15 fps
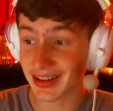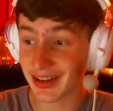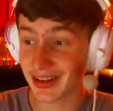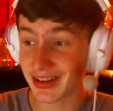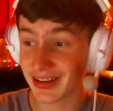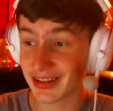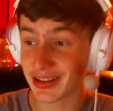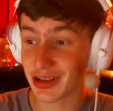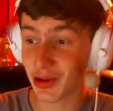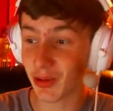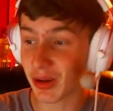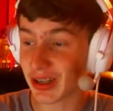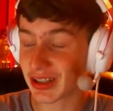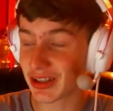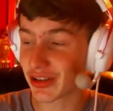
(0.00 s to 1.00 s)
So
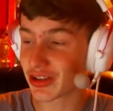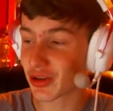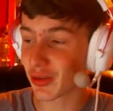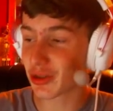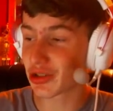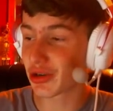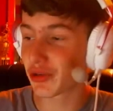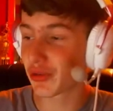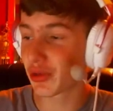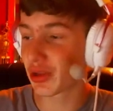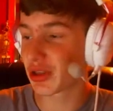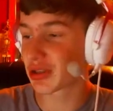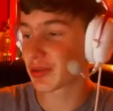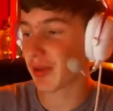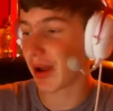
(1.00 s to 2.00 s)
what's your fourth
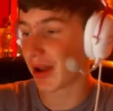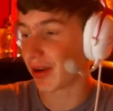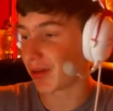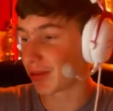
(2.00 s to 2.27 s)
spot? What's your